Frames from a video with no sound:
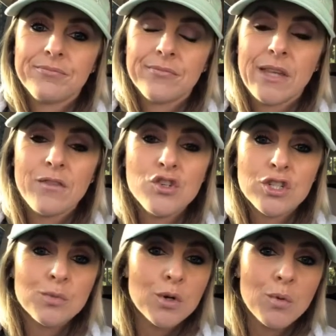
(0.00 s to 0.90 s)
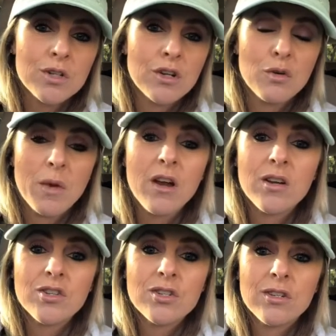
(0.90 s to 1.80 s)
if you just would have worked on your
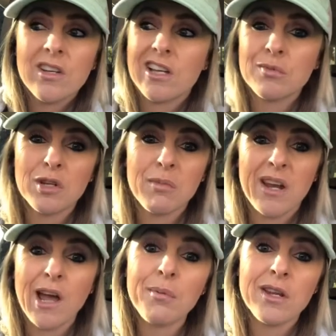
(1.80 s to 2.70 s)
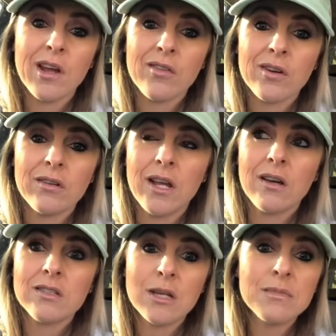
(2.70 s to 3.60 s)
marriage, you guys would have been happy together.
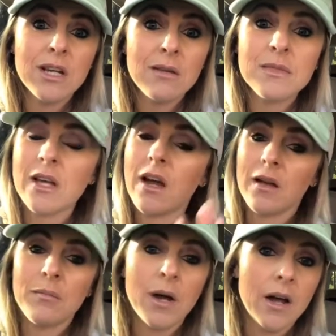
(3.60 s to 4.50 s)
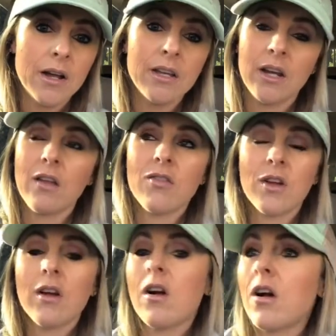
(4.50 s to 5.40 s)
Now, sometimes I get it.
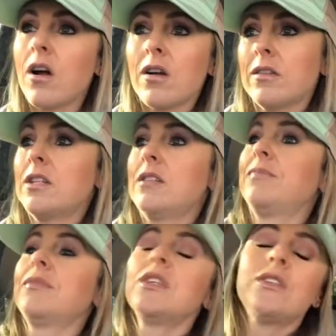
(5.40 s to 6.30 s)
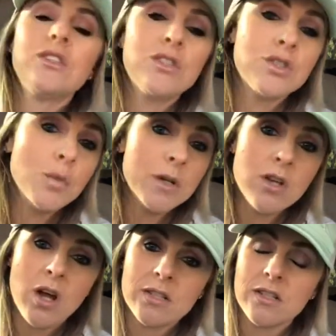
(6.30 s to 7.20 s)
There are super
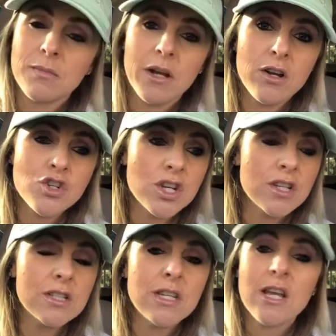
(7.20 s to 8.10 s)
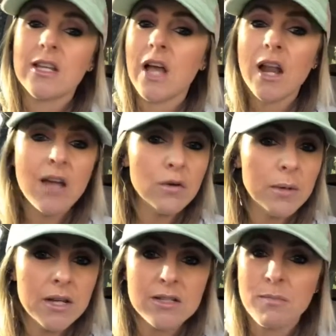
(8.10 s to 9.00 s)
toxic marriages. Not
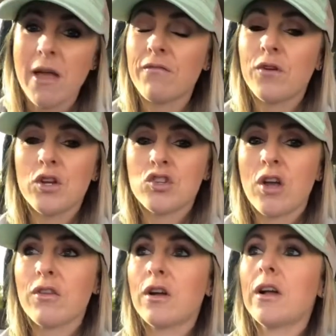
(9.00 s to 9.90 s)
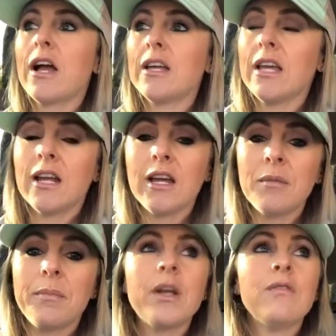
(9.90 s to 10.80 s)
everybody is meant for each other. I get
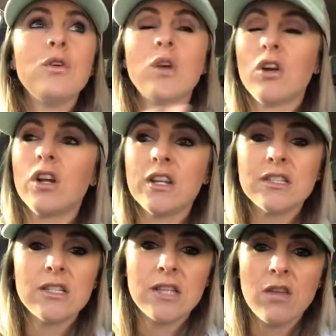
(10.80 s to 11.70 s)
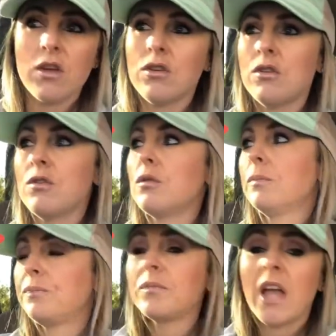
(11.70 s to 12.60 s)
it. But if you can honestly say that you
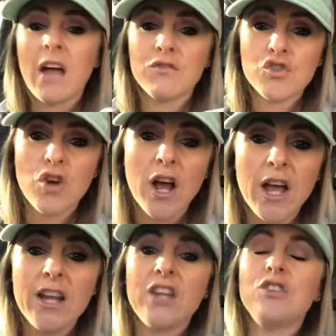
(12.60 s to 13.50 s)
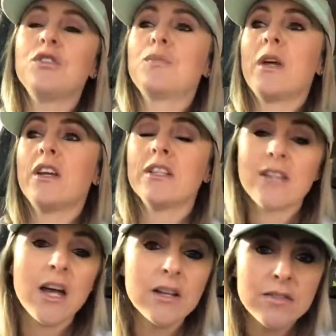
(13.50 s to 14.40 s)
have tried and you spent a
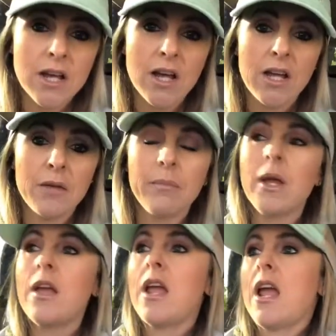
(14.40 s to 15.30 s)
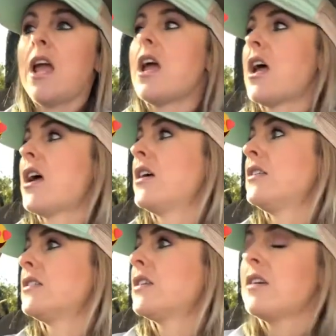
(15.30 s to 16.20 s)
ton of time
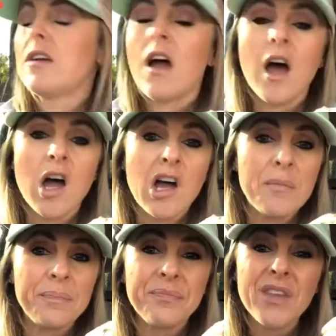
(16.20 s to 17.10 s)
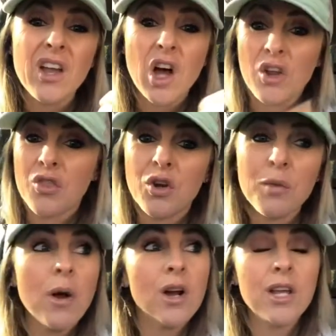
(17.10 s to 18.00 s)
and got a third party